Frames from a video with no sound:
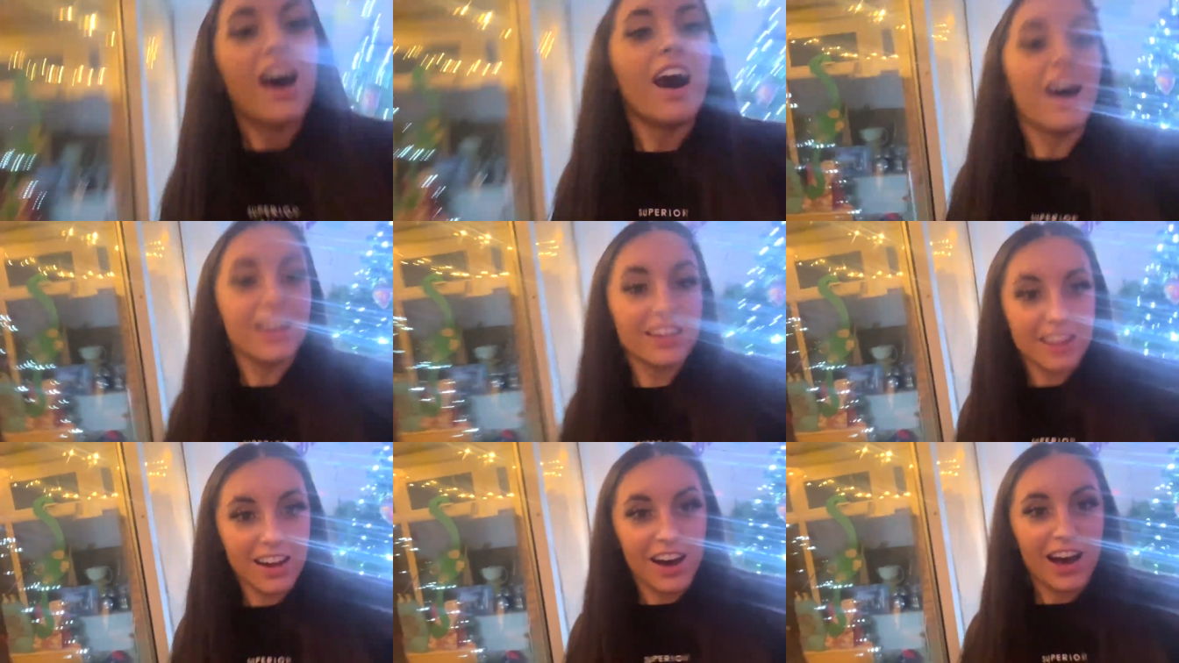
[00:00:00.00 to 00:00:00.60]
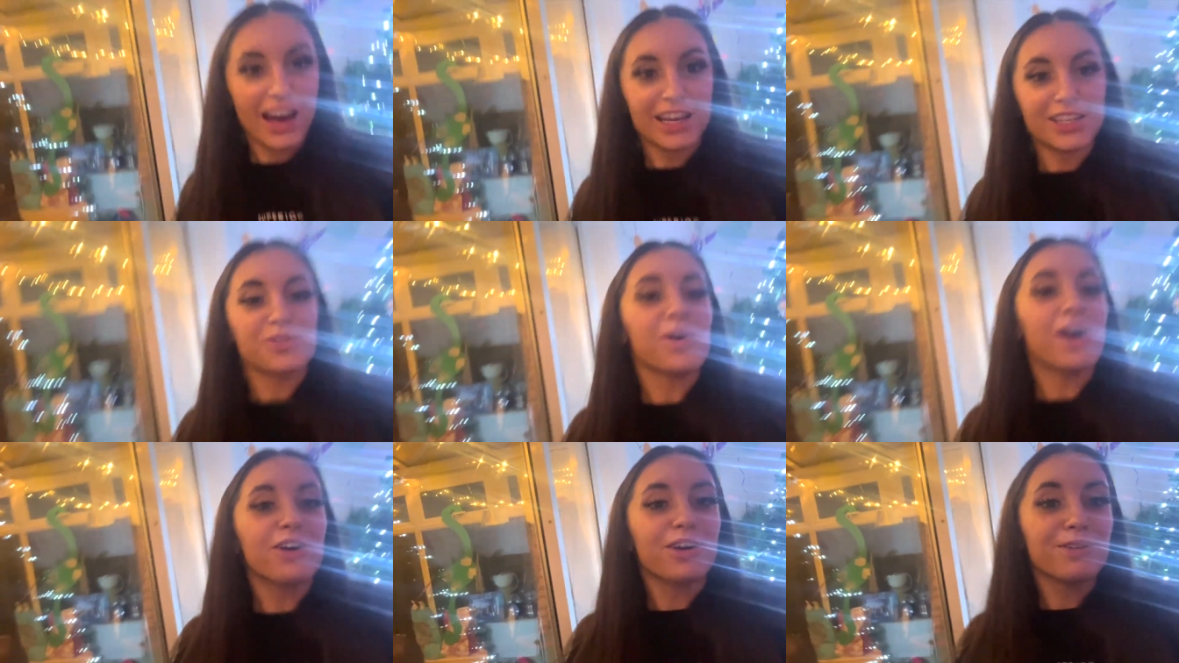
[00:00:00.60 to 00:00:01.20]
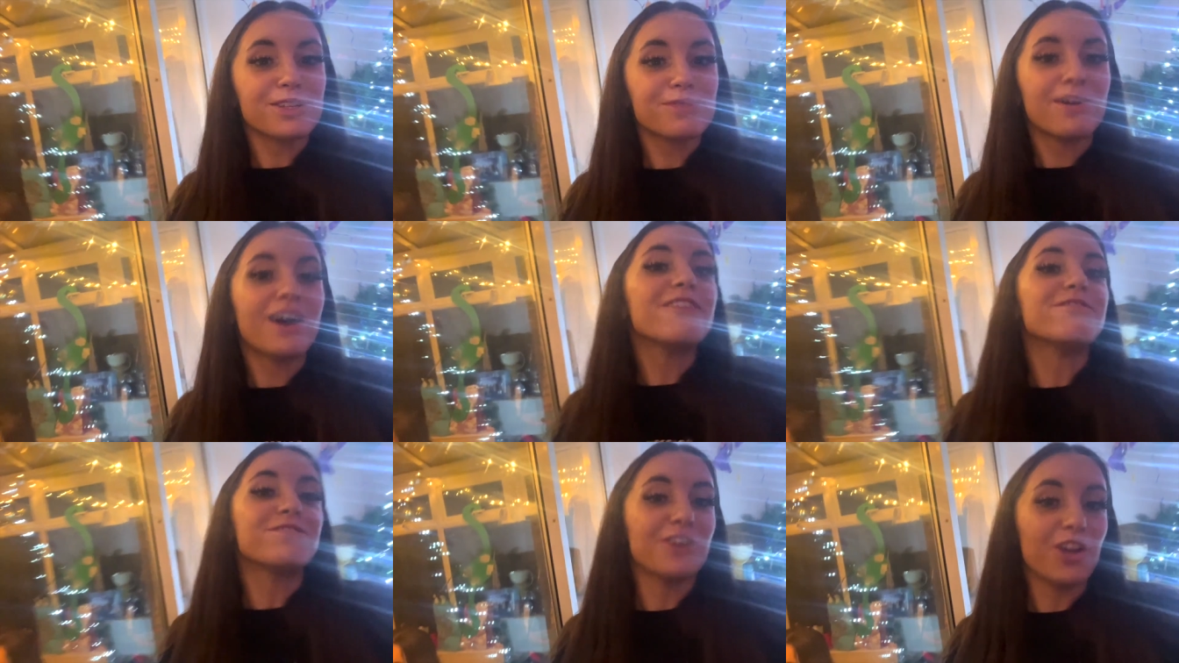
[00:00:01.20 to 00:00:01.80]
Hi guys, welcome to
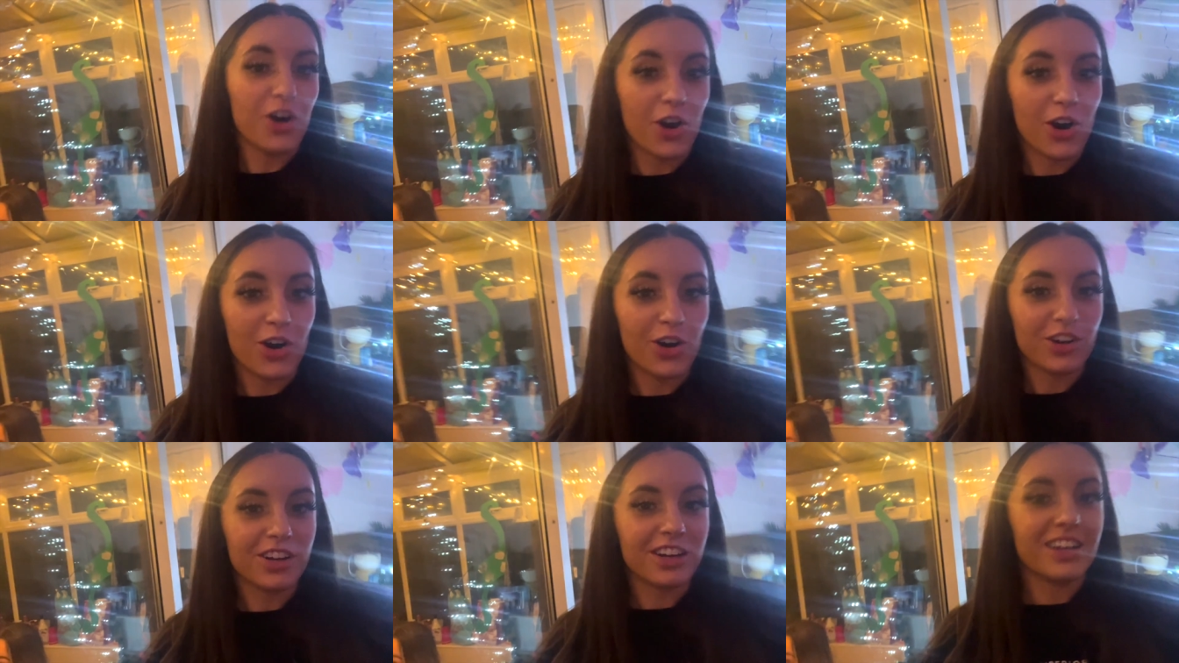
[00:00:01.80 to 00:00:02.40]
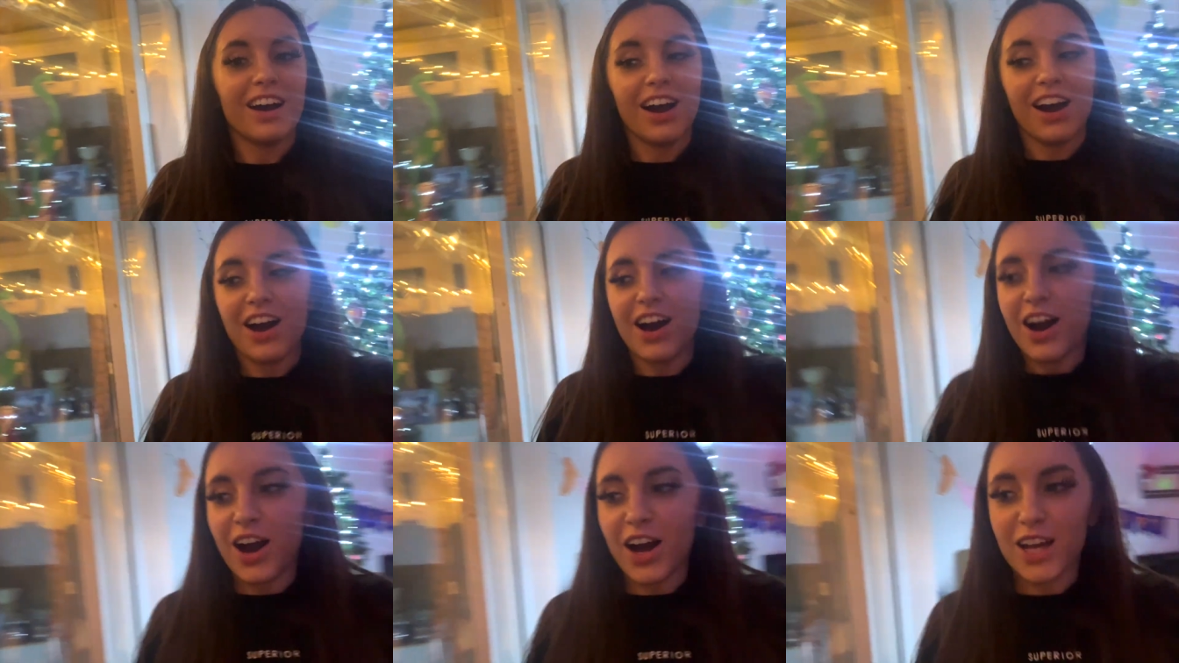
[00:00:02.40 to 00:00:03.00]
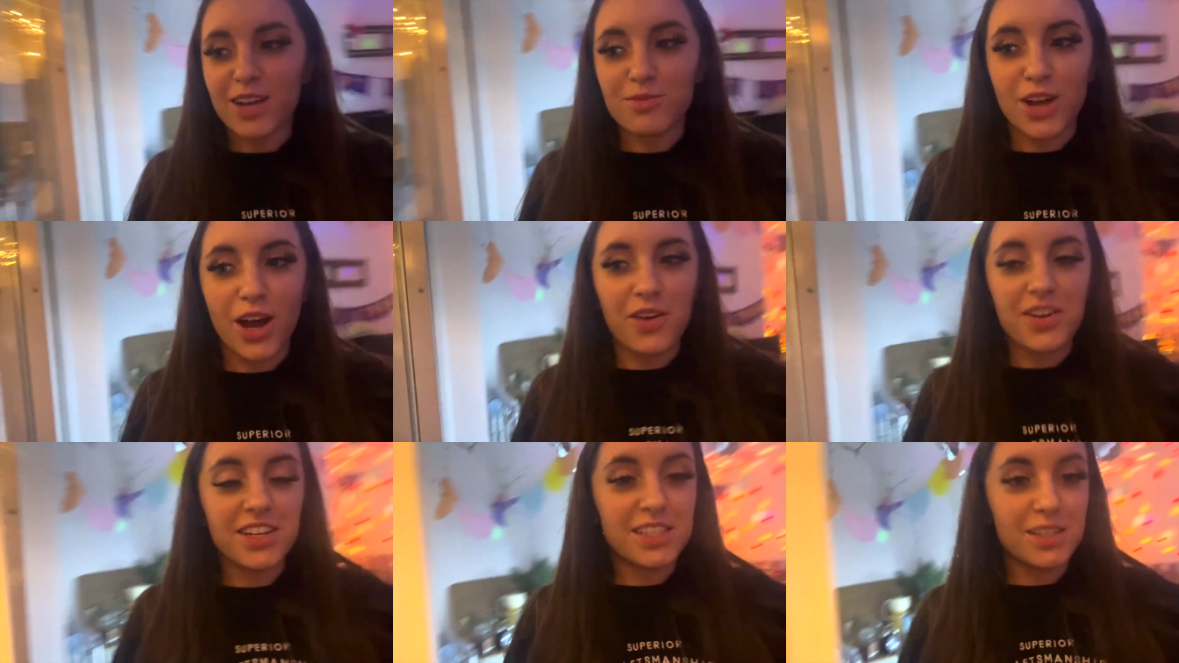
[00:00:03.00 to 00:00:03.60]
my vlog. I'm
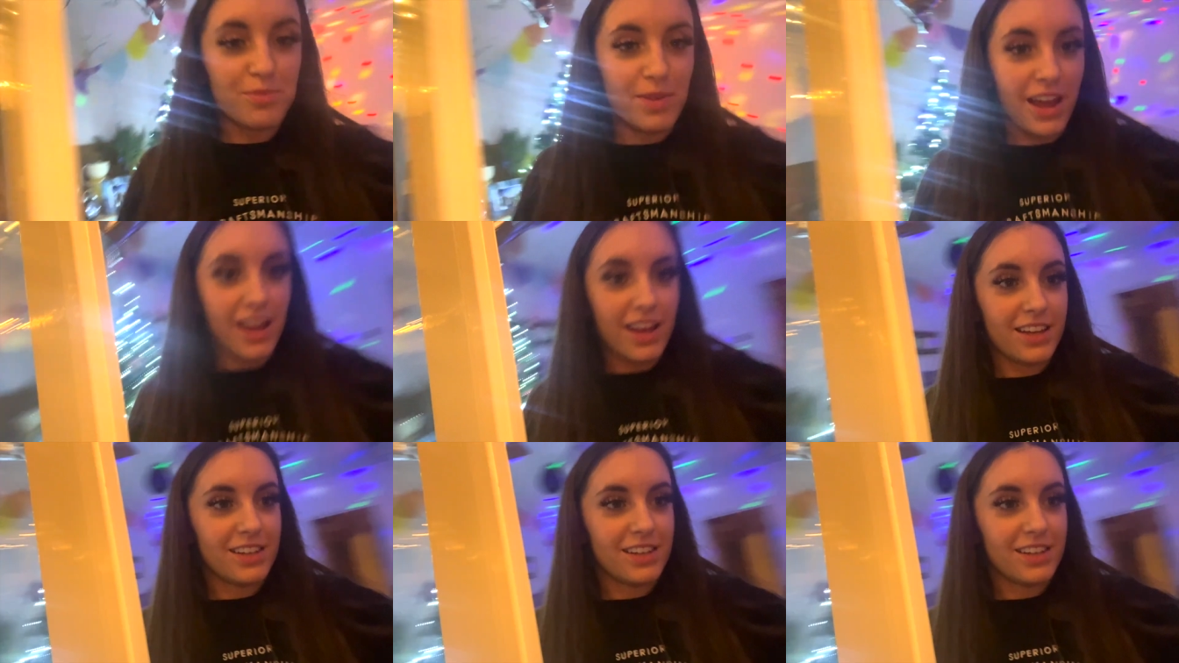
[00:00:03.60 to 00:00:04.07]
going to bed.